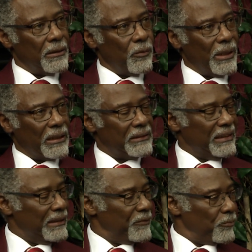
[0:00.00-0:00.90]
had a
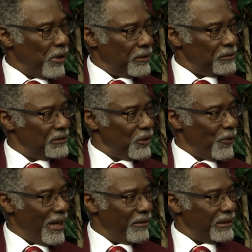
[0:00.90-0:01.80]
team of brothers to go
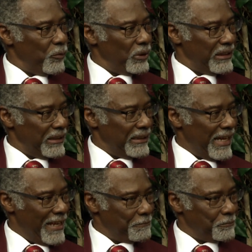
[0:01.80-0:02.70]
out, and we did
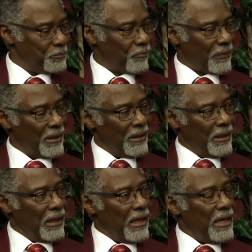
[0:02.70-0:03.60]
that.
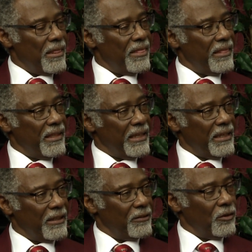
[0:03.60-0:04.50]
And
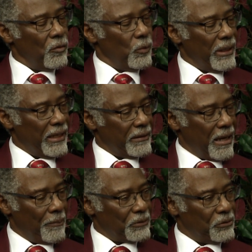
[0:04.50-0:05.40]
then we had the
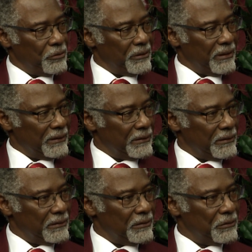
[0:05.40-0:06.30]
opportunity
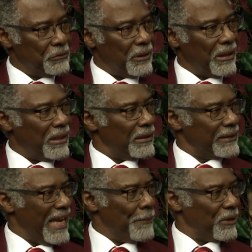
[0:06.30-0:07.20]
to do a
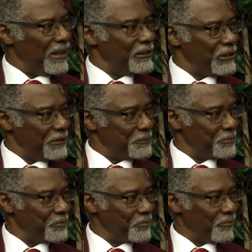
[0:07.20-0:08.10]
Kappa luncheon.
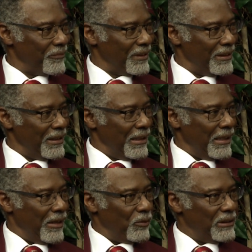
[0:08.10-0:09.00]

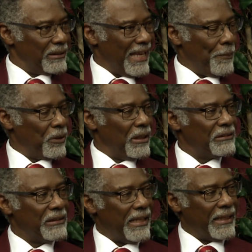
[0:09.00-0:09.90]
And we did the Kappa
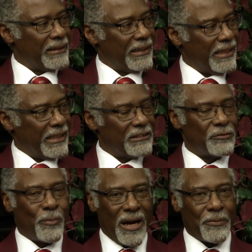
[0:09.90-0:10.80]
luncheon at Ed's
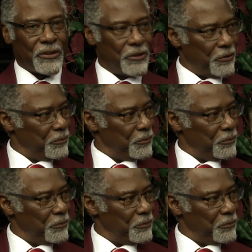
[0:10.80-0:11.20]
Barbecue